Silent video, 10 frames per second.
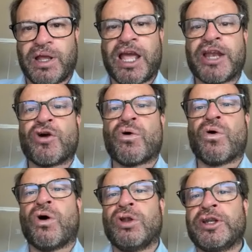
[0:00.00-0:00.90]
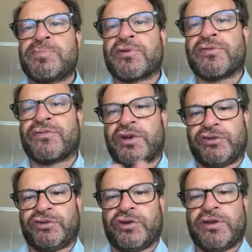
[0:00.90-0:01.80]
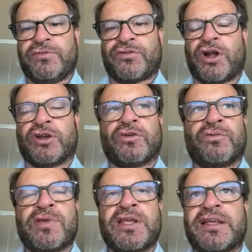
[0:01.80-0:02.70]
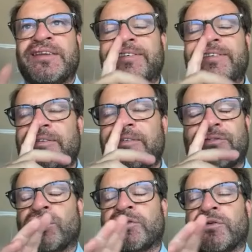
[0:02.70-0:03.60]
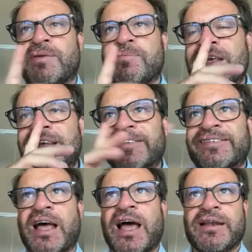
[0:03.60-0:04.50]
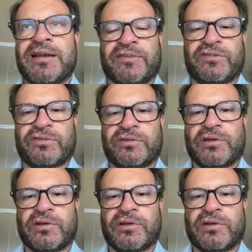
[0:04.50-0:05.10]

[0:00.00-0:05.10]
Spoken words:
And all the professors in front of me, in front of him, silence.